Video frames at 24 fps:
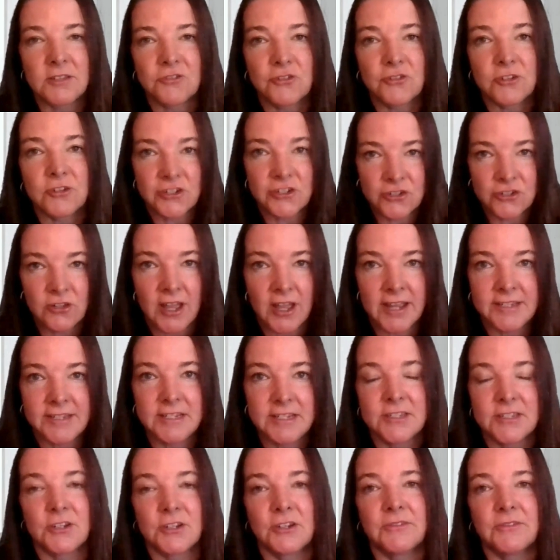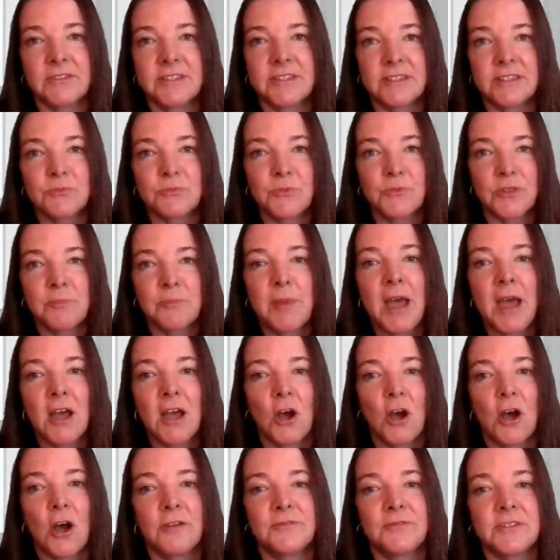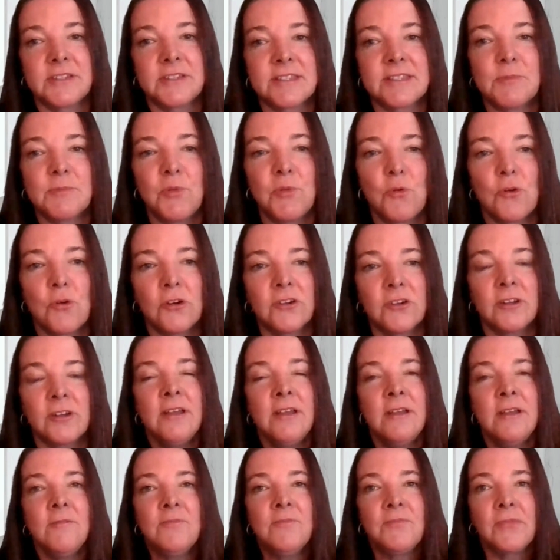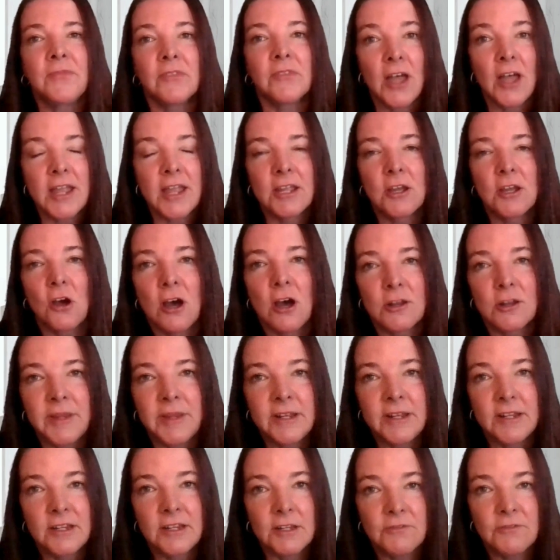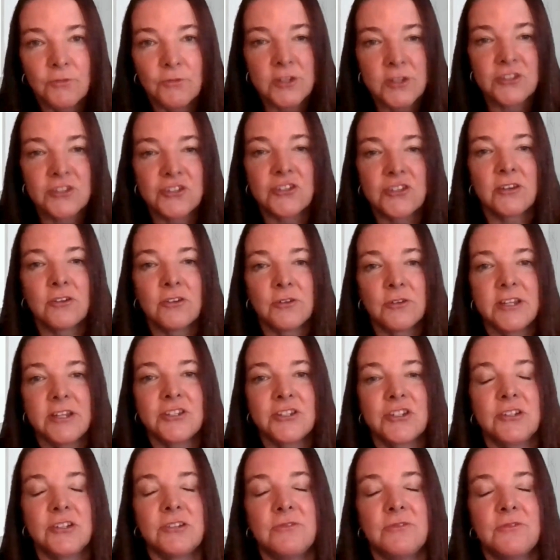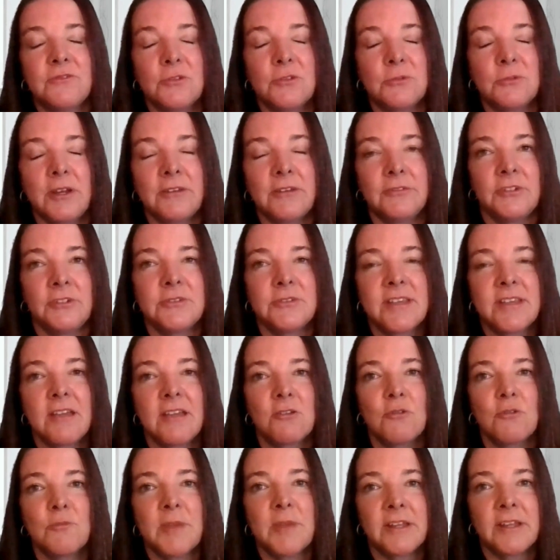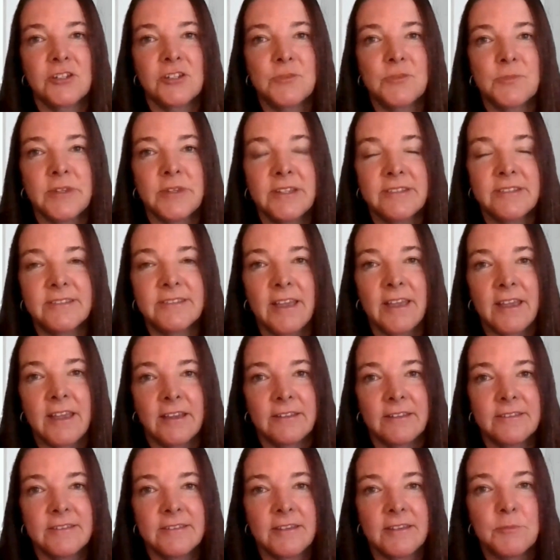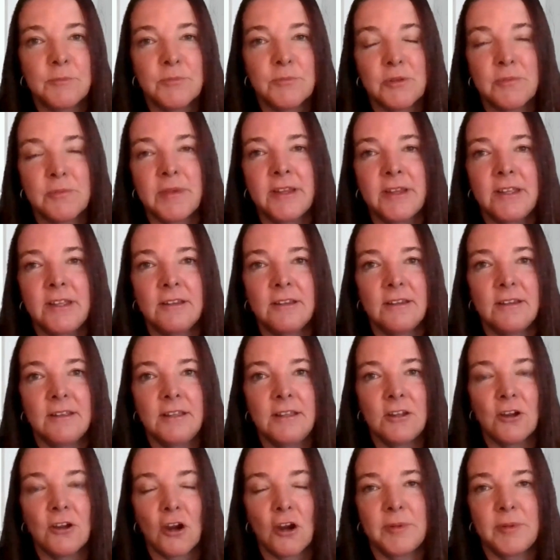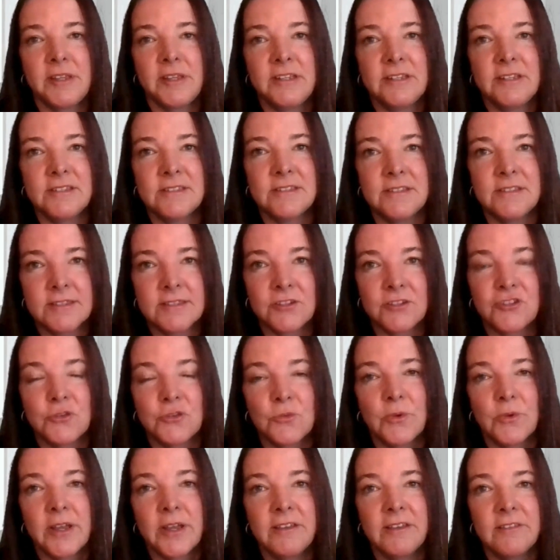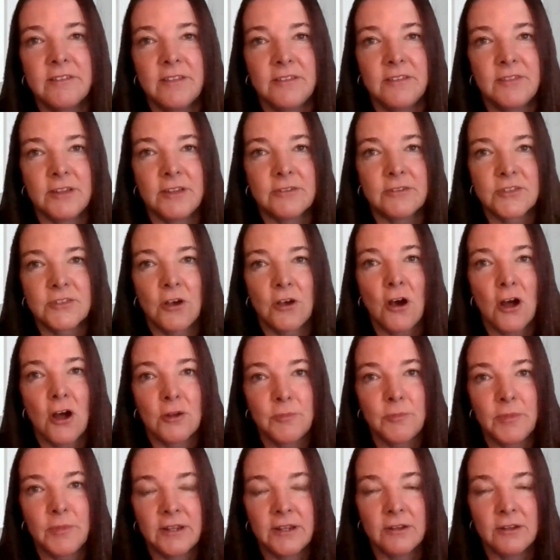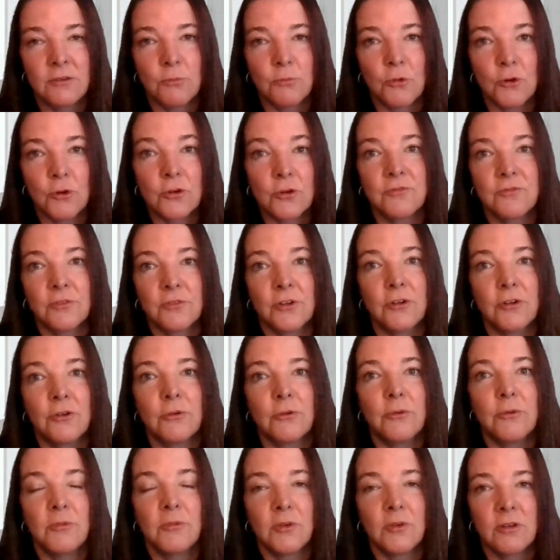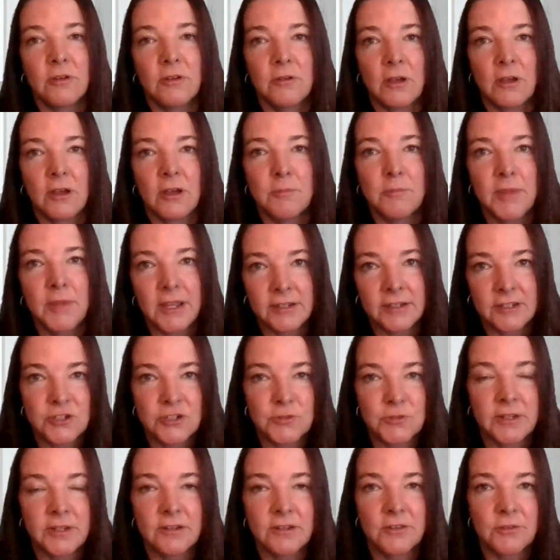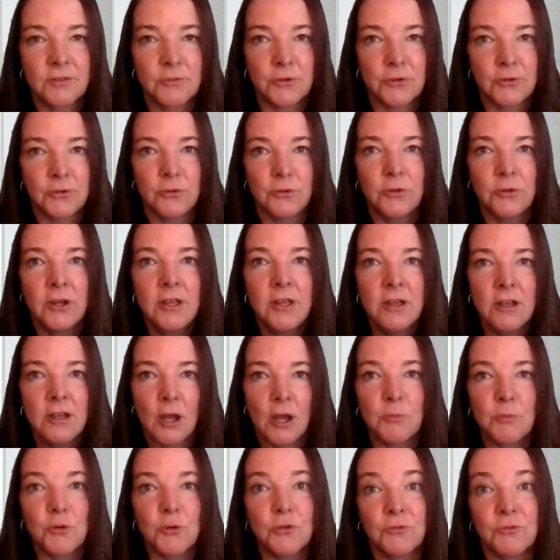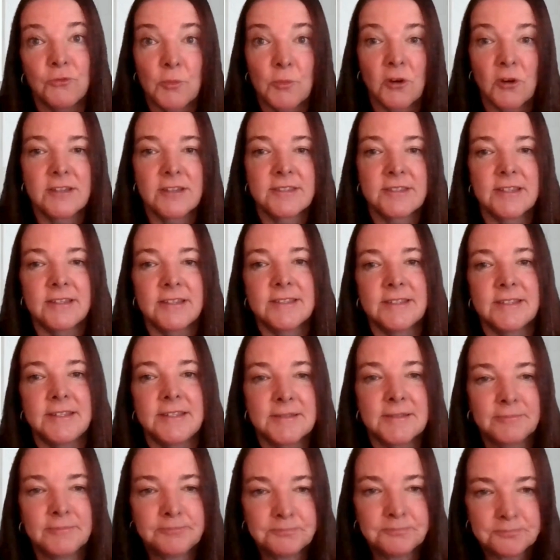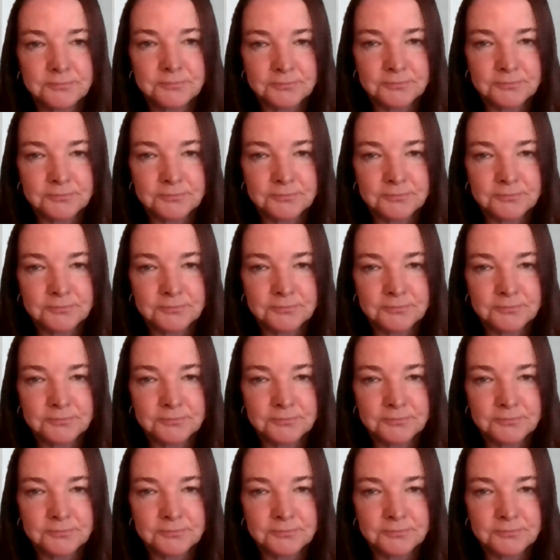traditional IT services with back office support, like automating invoice generation for revenue cycle management and implementing ERPs in such a way that there's automated workflow management through approval processes.